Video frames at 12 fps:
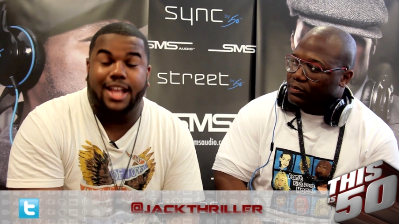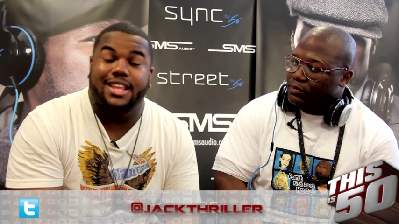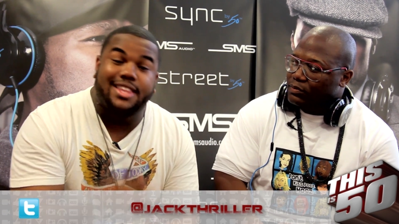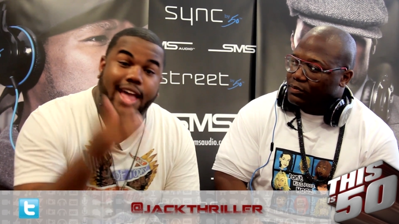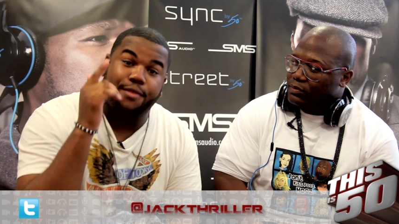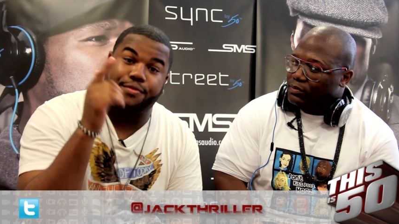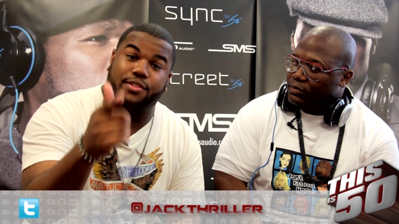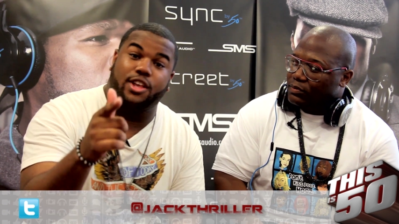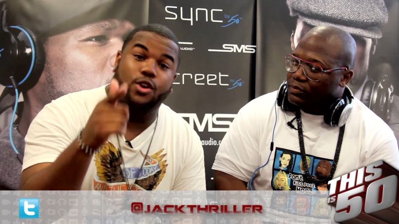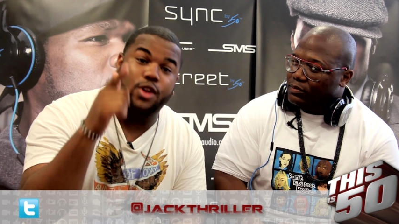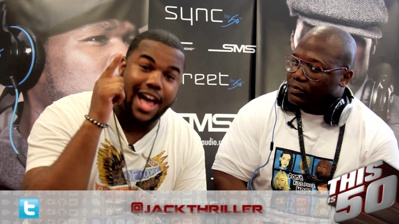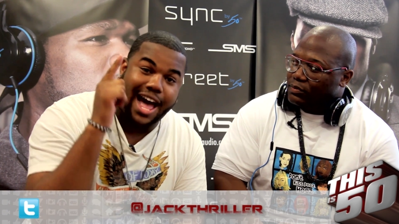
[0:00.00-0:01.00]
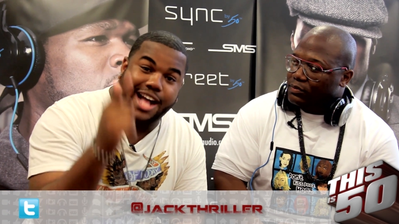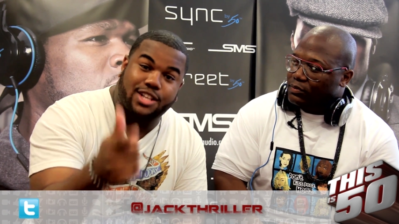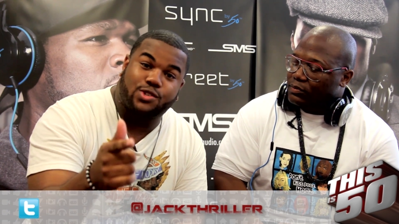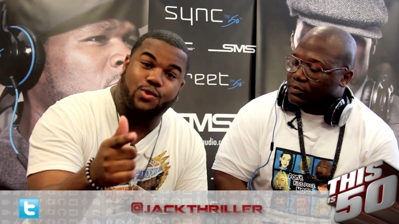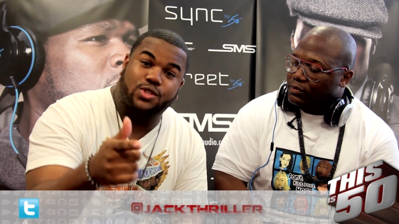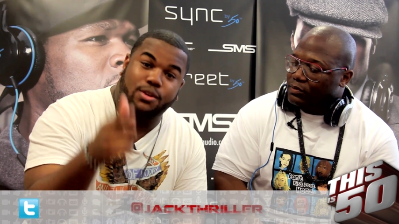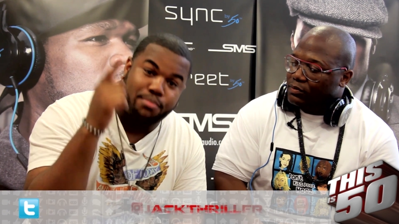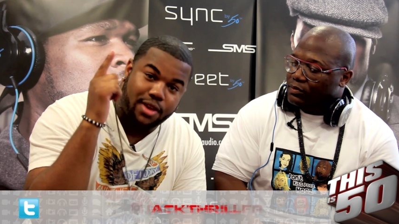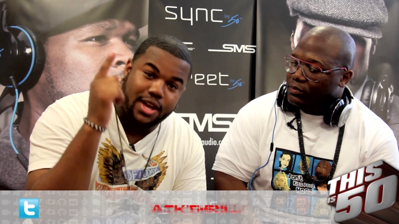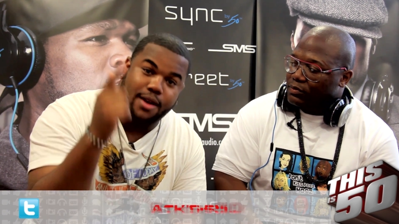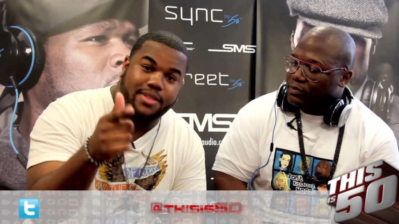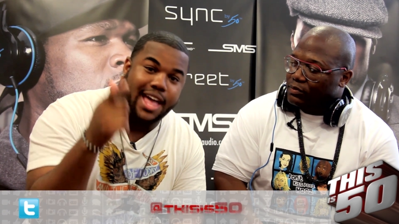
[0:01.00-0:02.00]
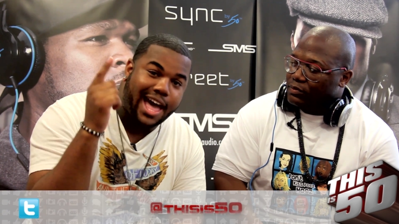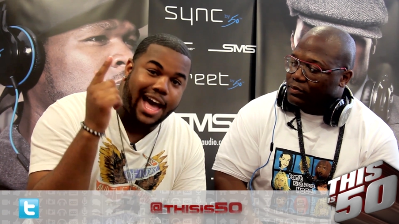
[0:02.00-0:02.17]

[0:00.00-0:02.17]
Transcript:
Speaker 1: And definitely go to iTunes and pick up that